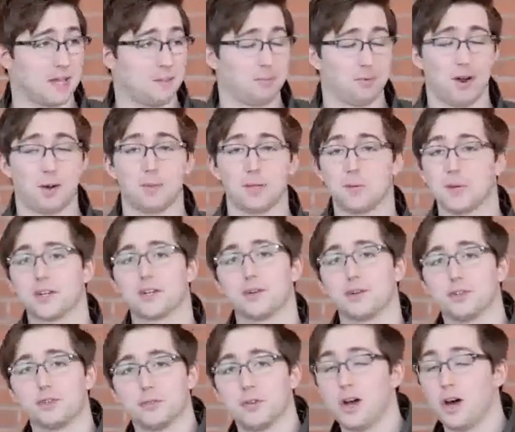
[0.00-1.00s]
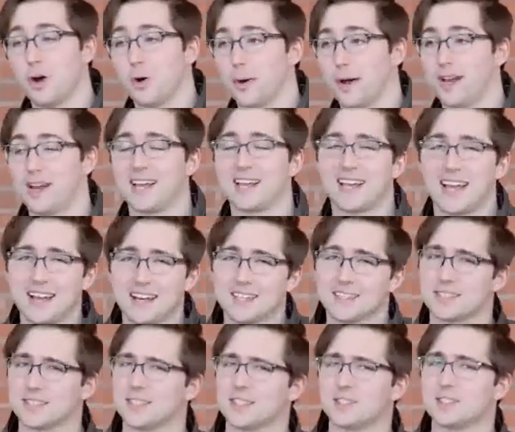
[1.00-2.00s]
I probably would have told you no, and I kind
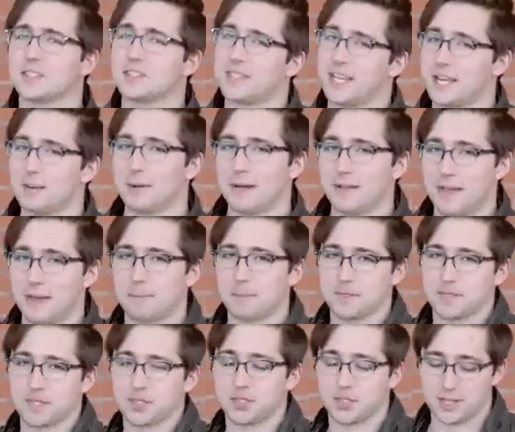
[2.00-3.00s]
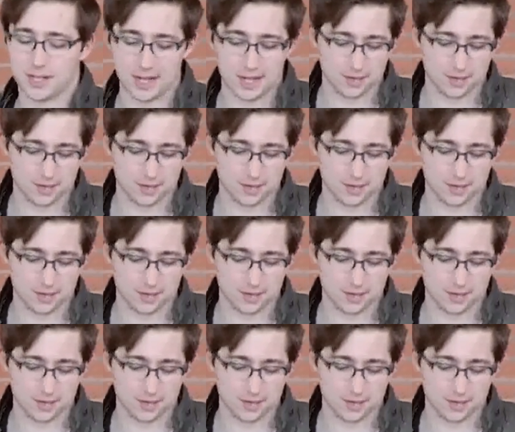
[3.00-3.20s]
of still stand by that position.